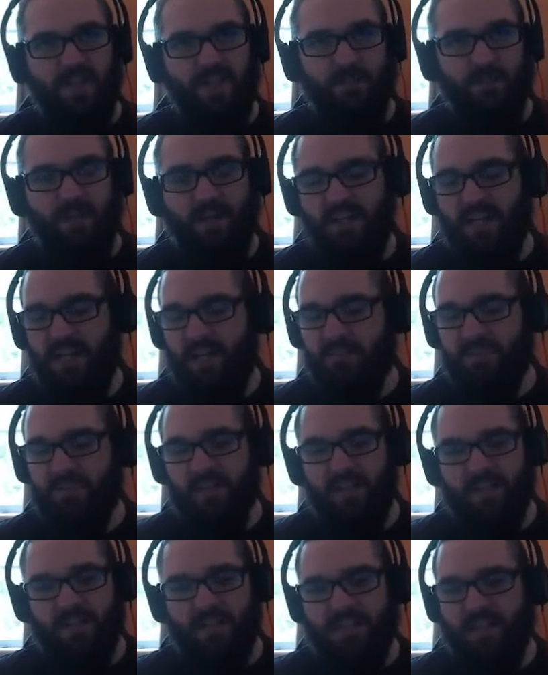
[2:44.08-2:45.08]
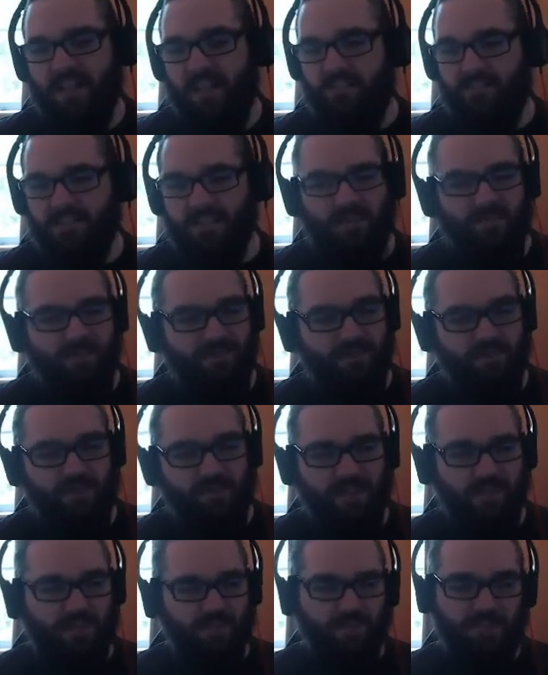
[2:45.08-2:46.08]
But I'd love it if the
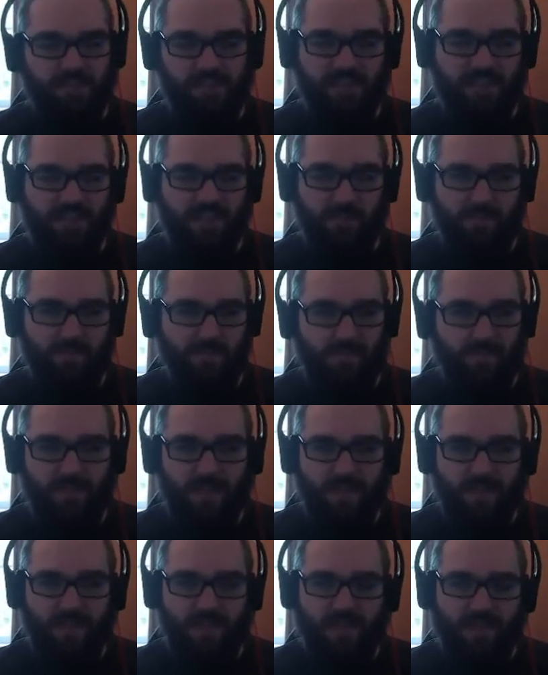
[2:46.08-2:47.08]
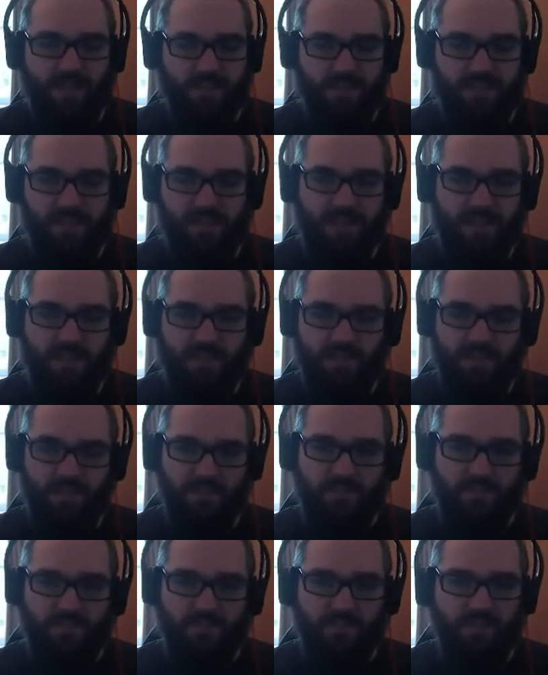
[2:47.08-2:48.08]
rest of our team had Lacazette's
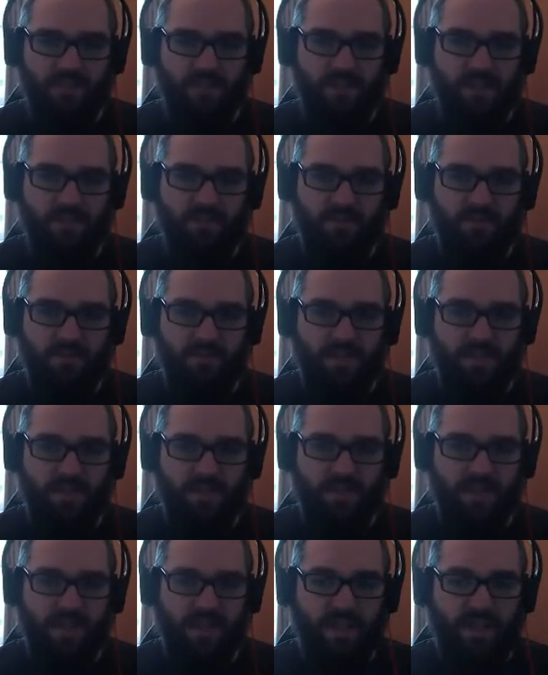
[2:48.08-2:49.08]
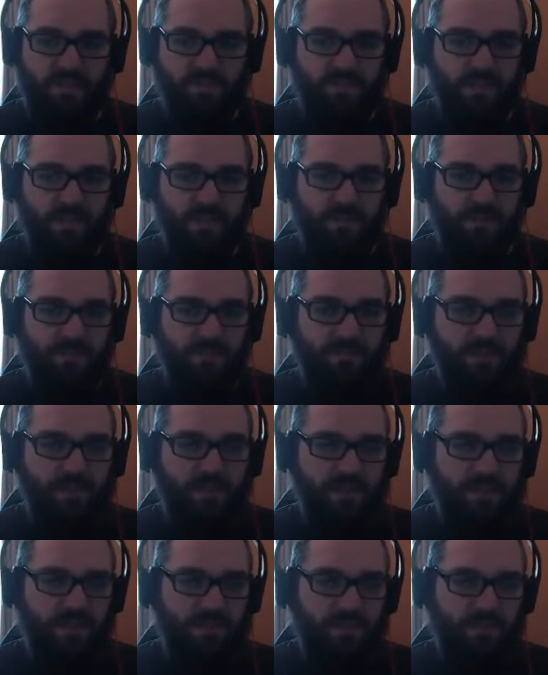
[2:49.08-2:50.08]
attitude, because I think he's been
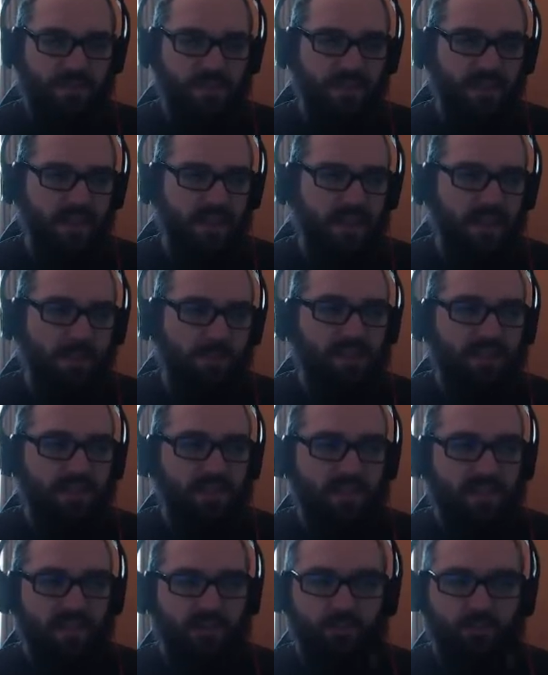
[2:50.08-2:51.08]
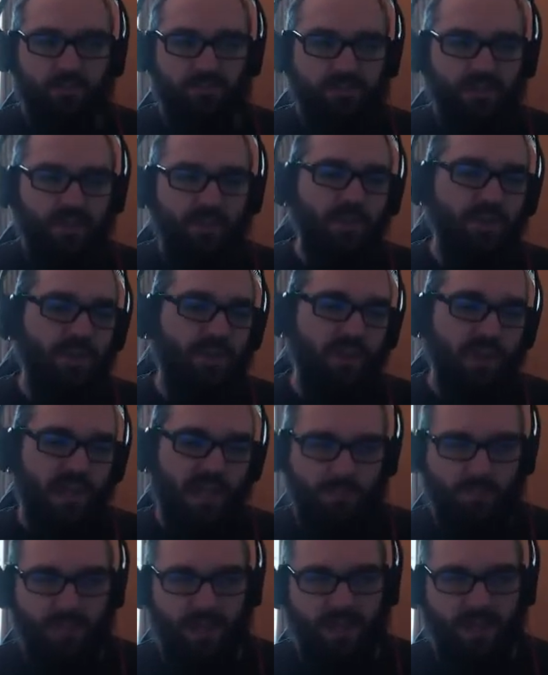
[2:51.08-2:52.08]
fantastic. We did a little review on
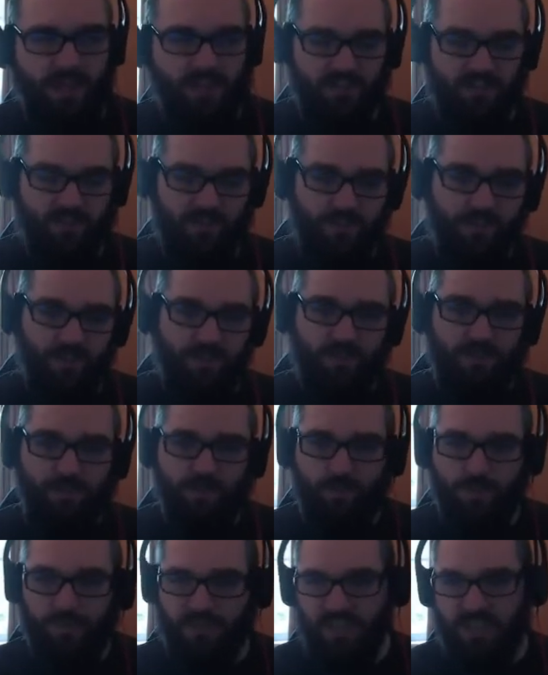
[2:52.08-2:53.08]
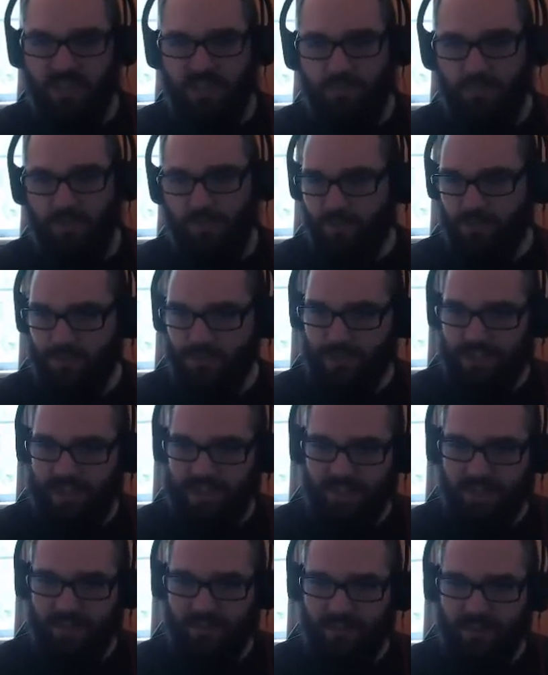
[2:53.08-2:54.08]
like players in the squad who we would keep, who we would
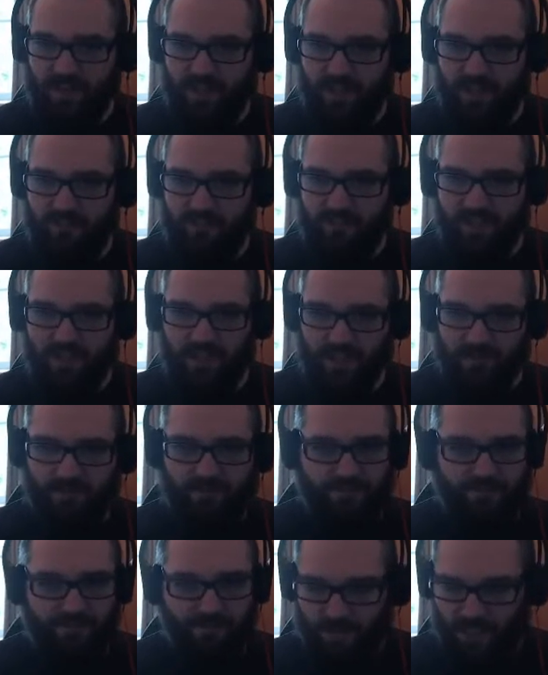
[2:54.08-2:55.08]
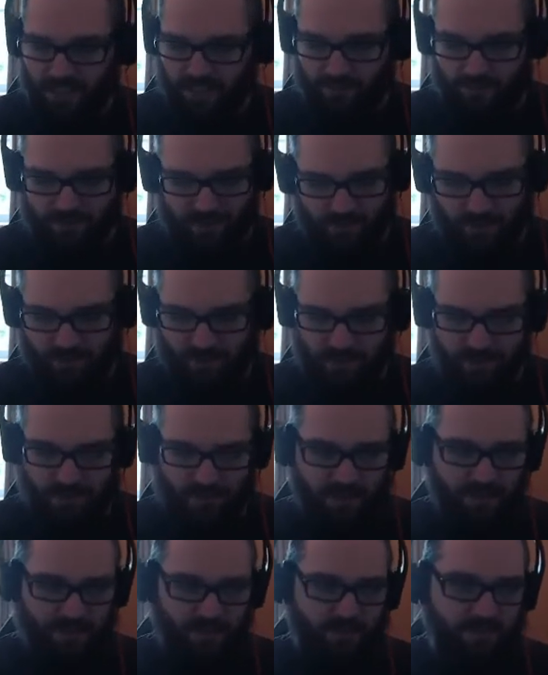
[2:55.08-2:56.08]
let go, that kind of thing, if money was no
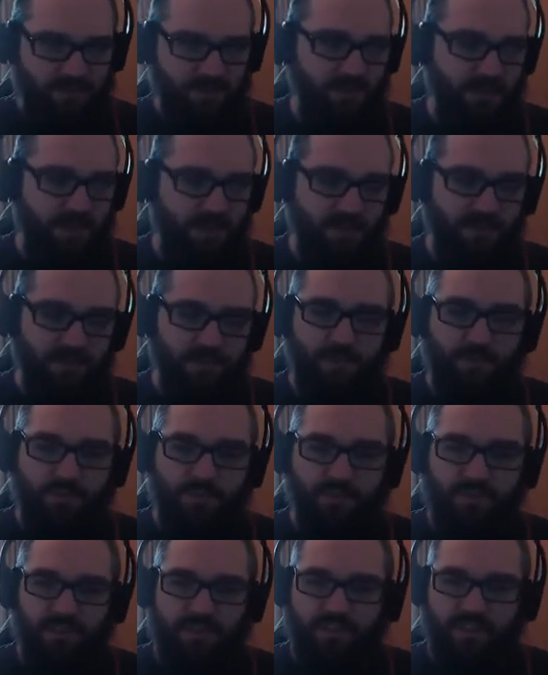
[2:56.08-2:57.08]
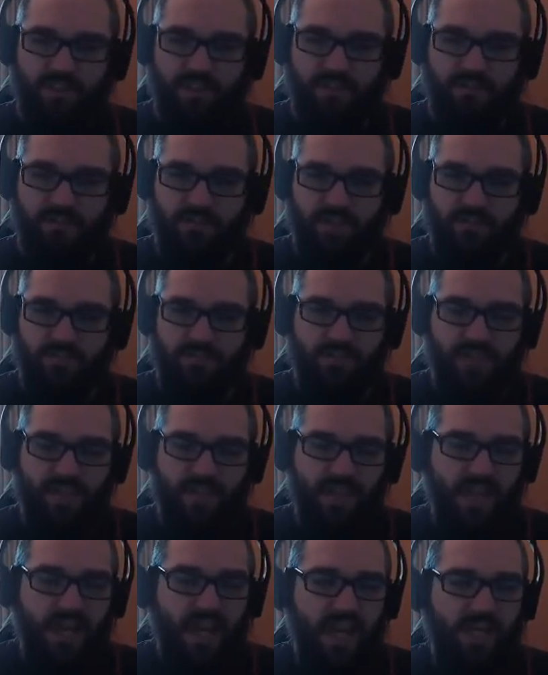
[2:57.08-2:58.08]
option, and, you know, all fairy tale stuff.
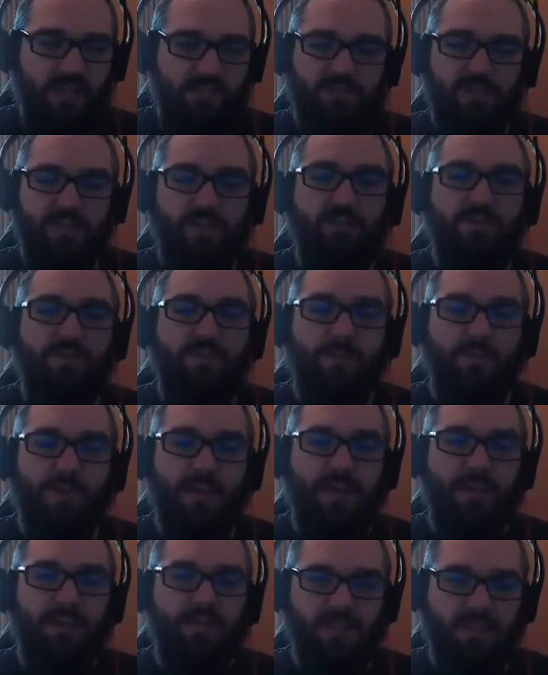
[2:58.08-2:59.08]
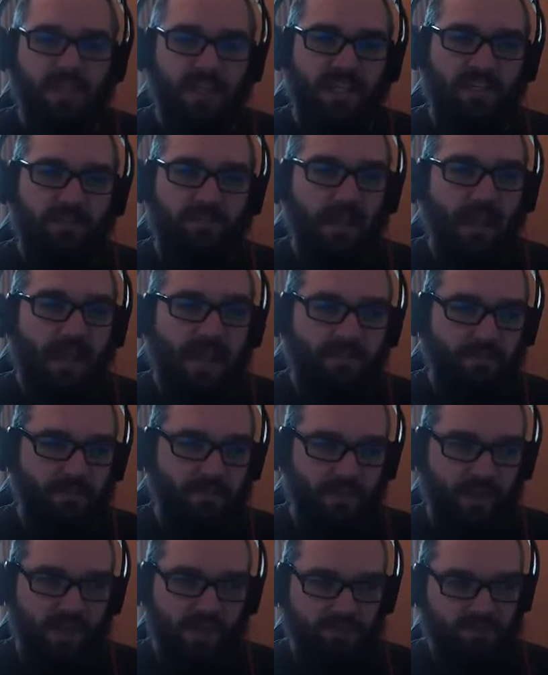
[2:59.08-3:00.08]
And there were so few players we'd keep, but
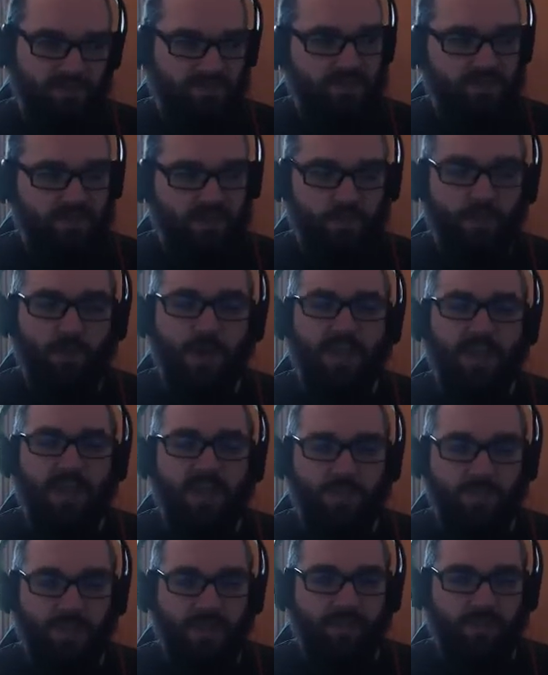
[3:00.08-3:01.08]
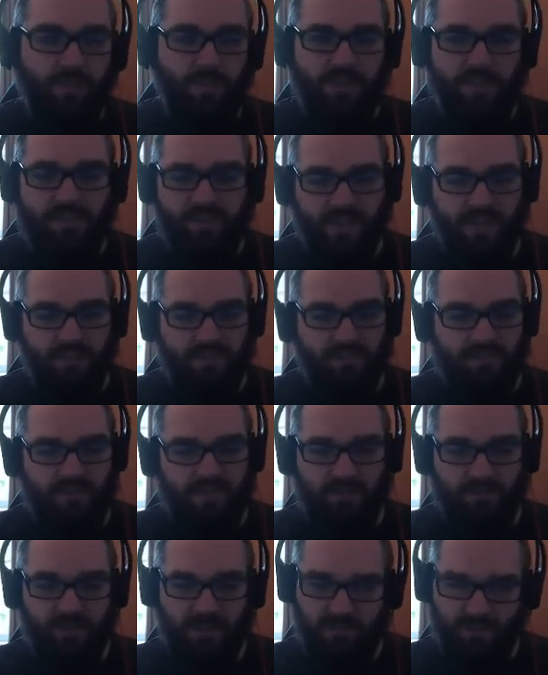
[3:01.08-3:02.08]
the one name that everyone said
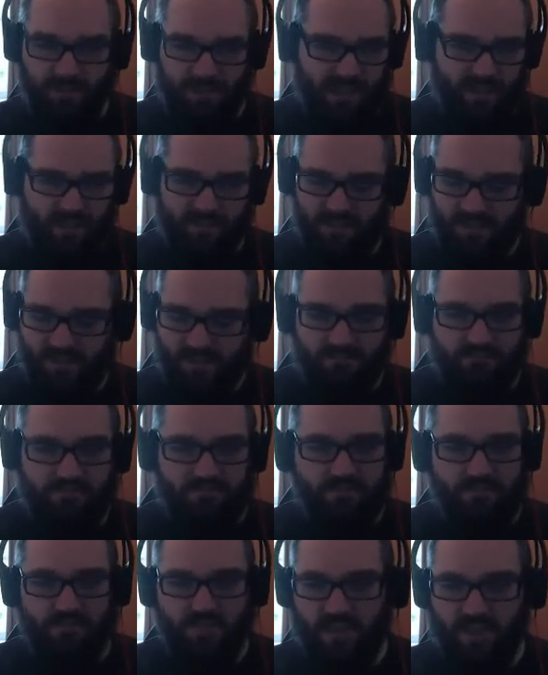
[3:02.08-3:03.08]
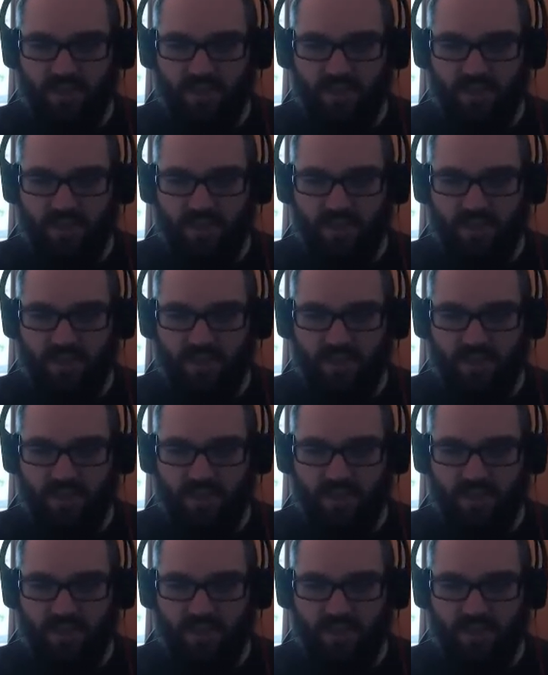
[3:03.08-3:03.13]
straight away was Lacazette. Was